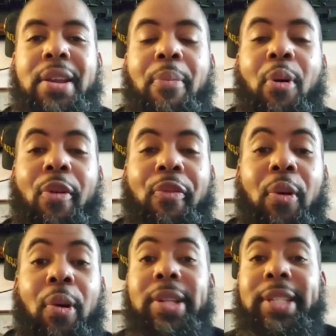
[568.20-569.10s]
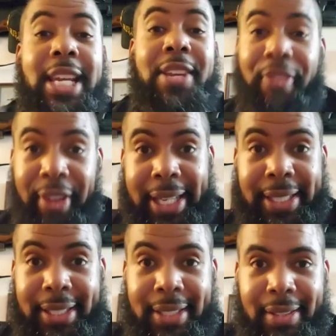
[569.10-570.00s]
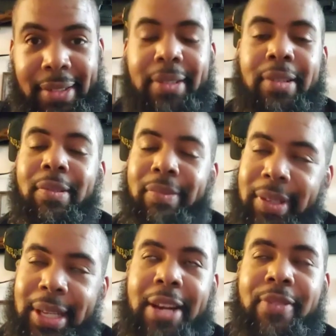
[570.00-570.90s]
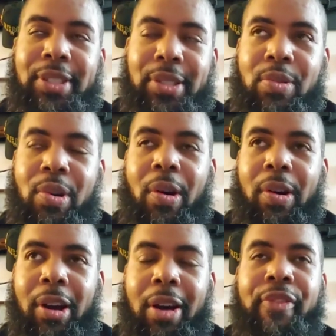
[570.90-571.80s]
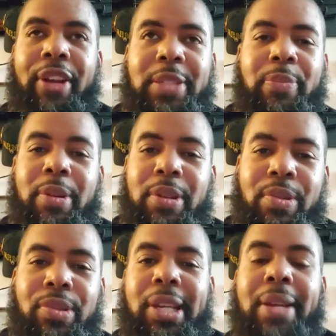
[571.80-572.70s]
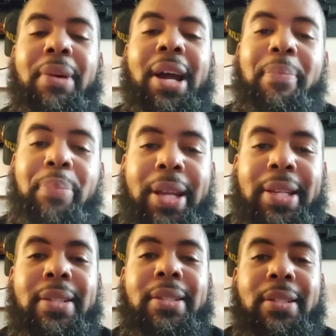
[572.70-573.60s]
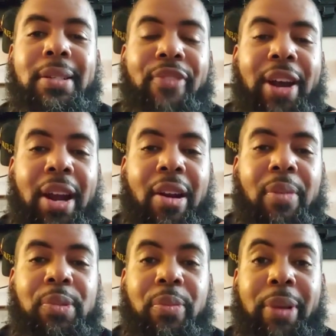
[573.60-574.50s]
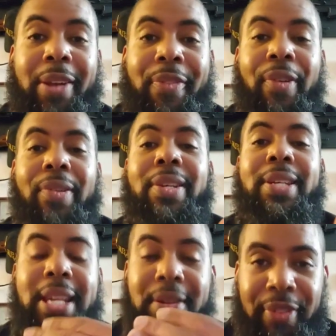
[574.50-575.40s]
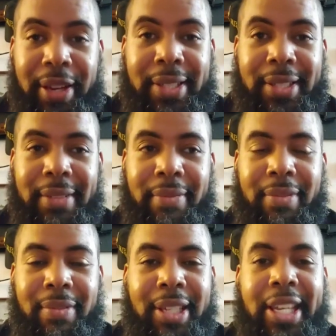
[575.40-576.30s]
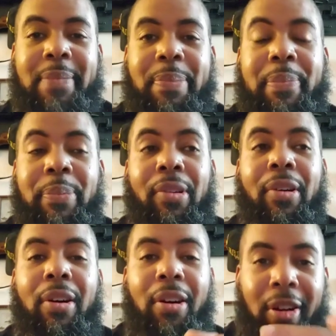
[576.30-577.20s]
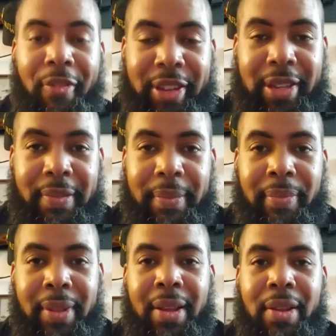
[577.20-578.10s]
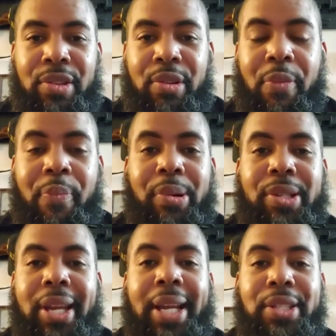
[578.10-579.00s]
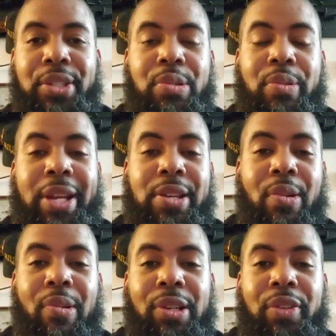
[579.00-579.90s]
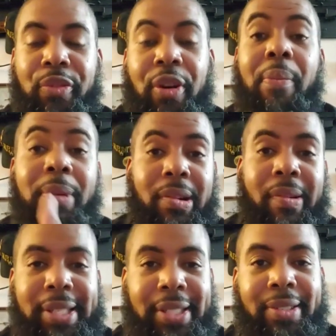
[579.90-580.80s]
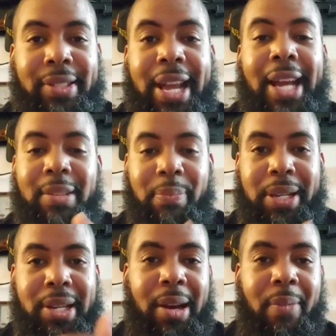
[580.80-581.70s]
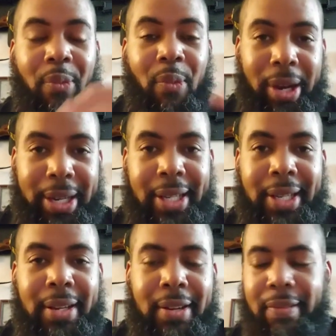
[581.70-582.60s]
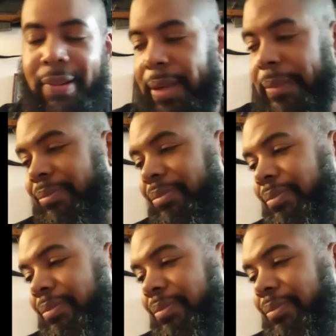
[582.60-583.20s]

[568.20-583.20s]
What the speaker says: They're more for defense, although a lot of us do go on offense, but usually, in my opinion, firearms are made for defense, to keep people off of you, to protect you and yours from aggressors, not to become one, right?